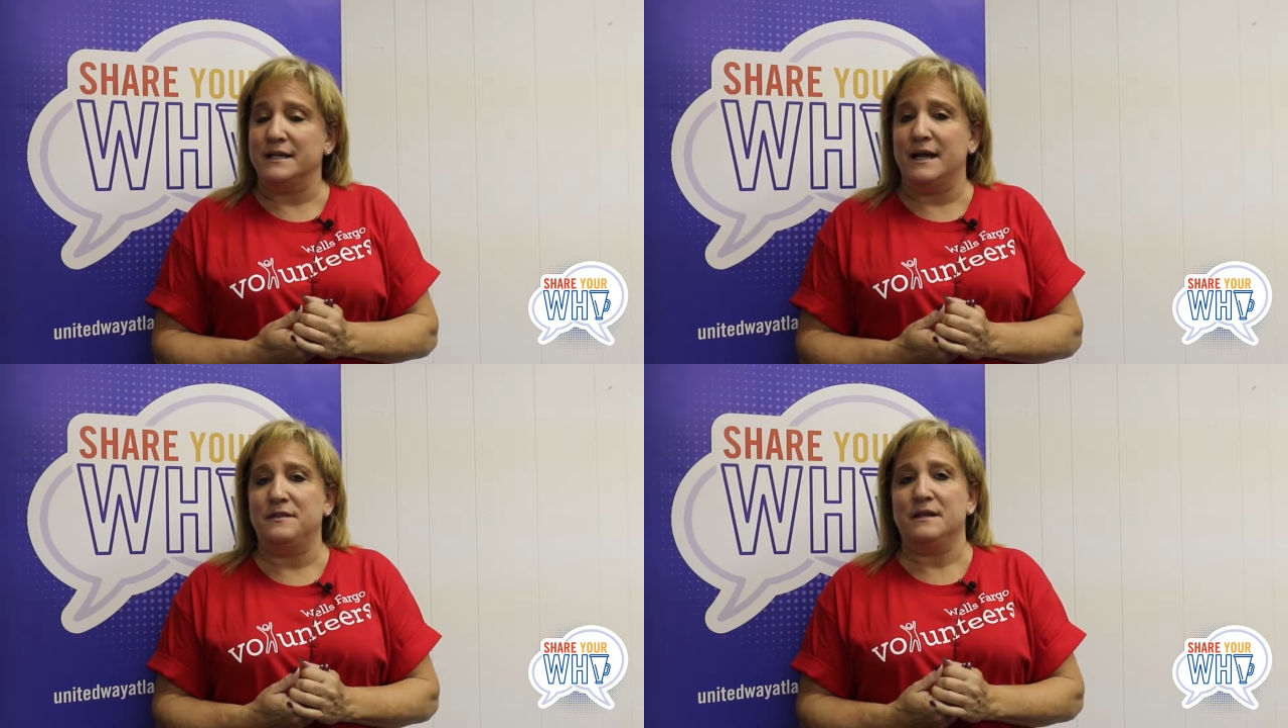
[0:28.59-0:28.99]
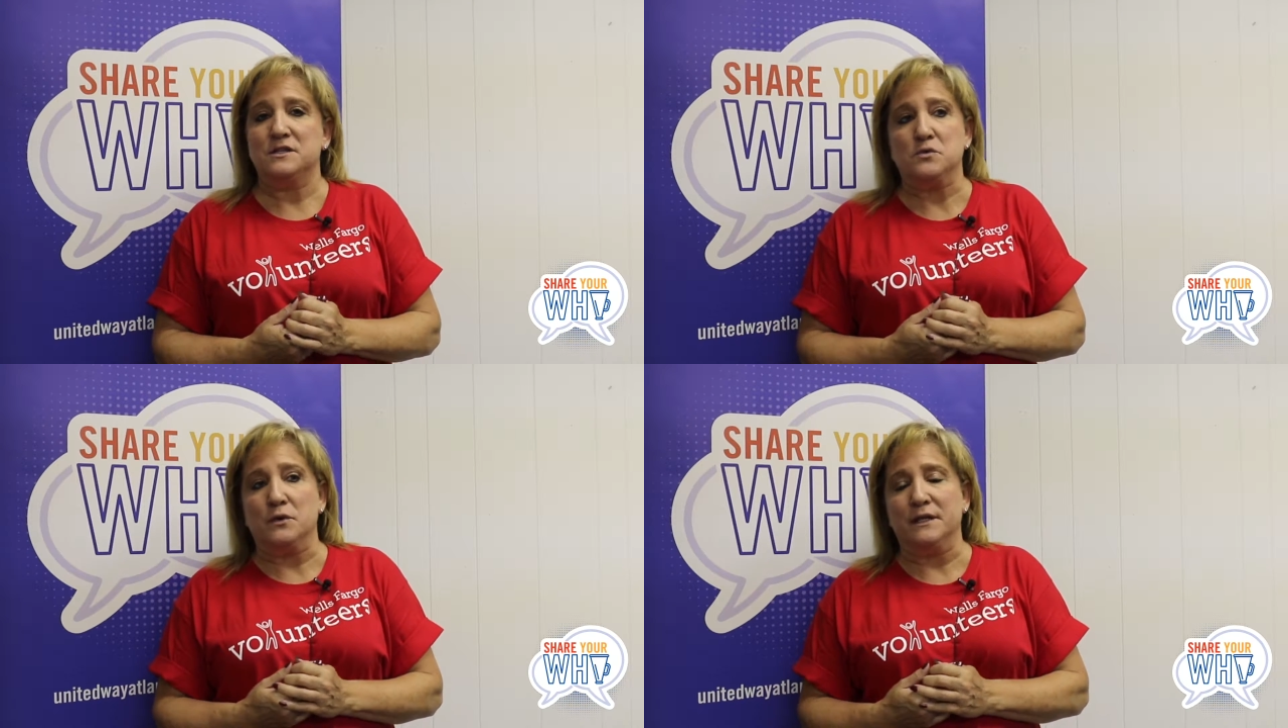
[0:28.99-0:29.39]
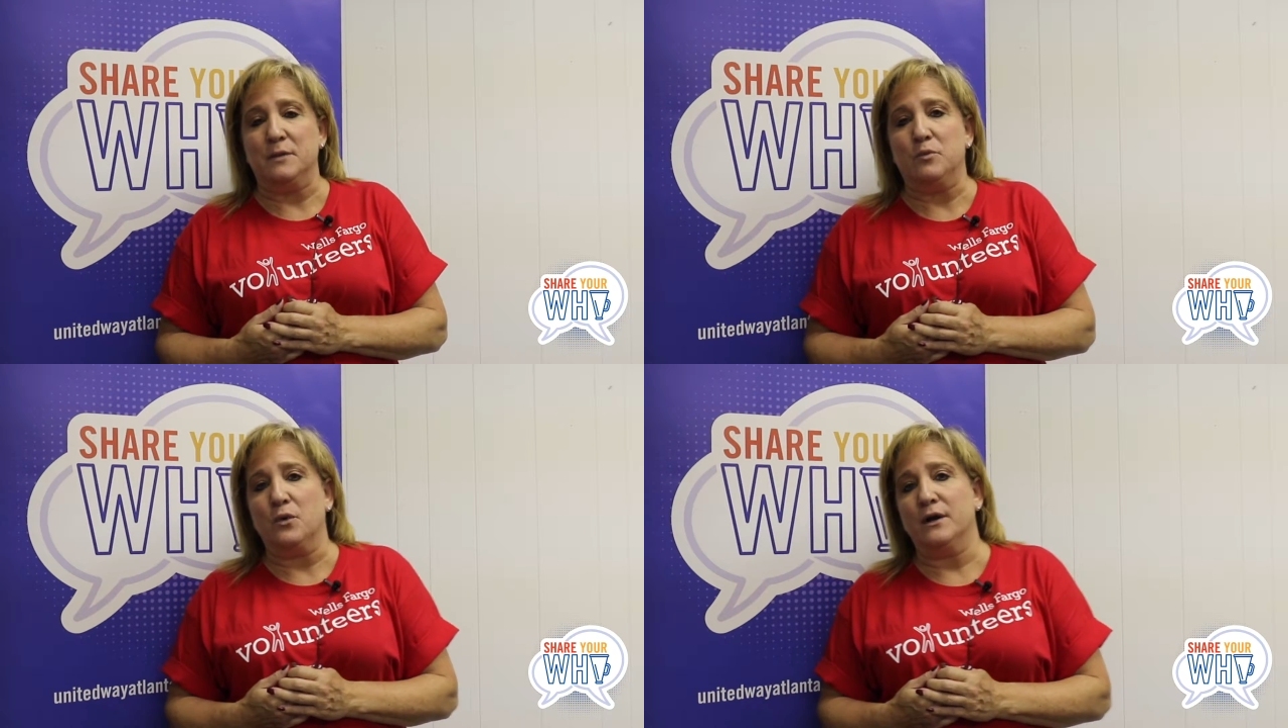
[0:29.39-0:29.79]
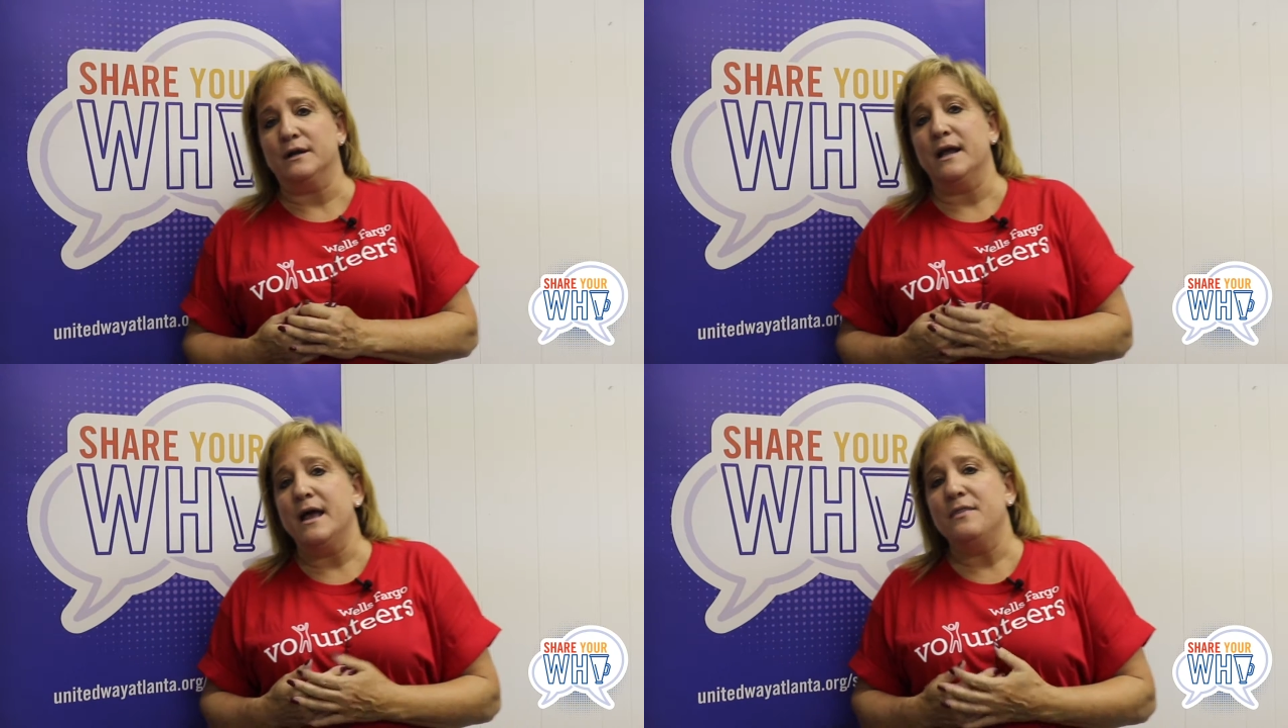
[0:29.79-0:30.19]
I think it's really important
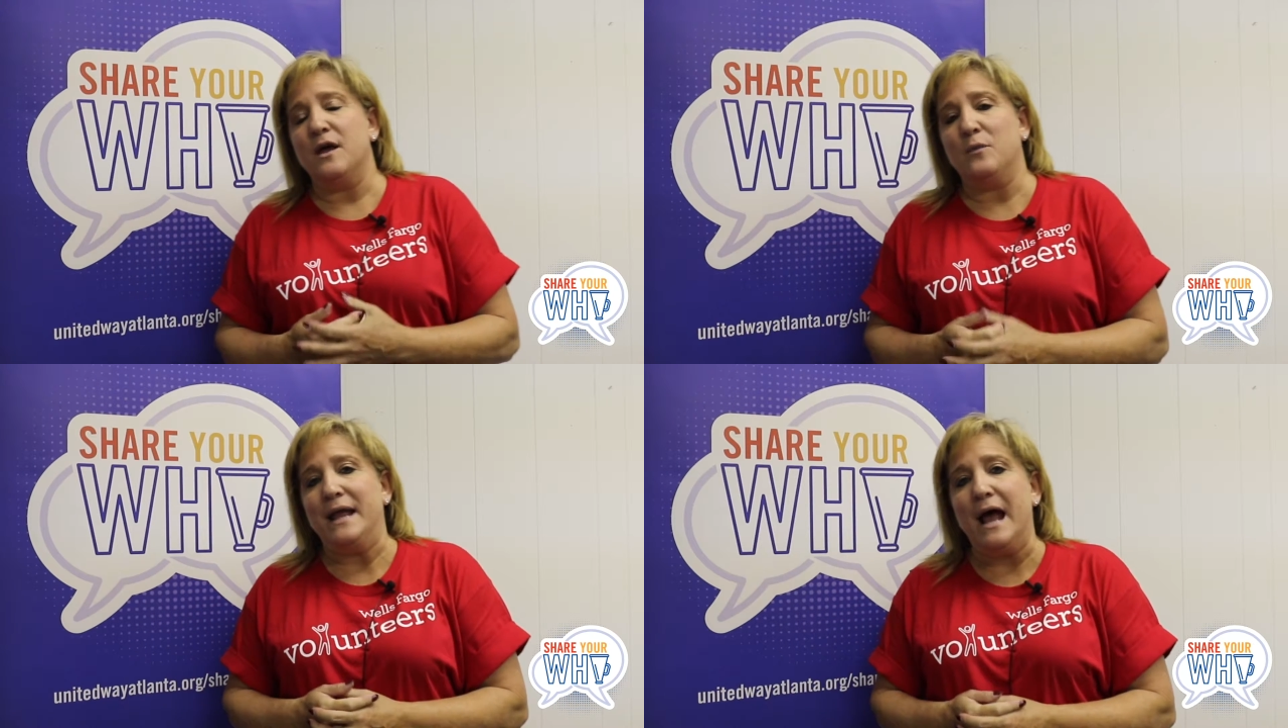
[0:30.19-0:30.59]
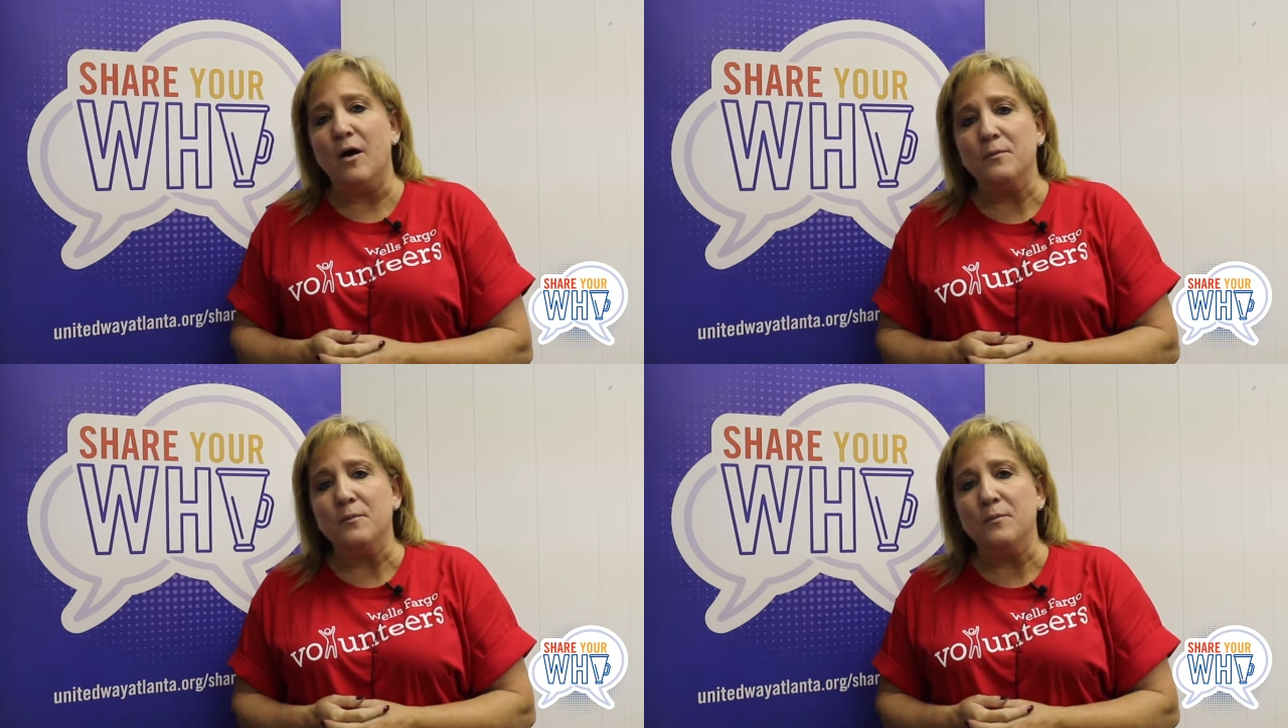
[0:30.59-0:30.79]
that we help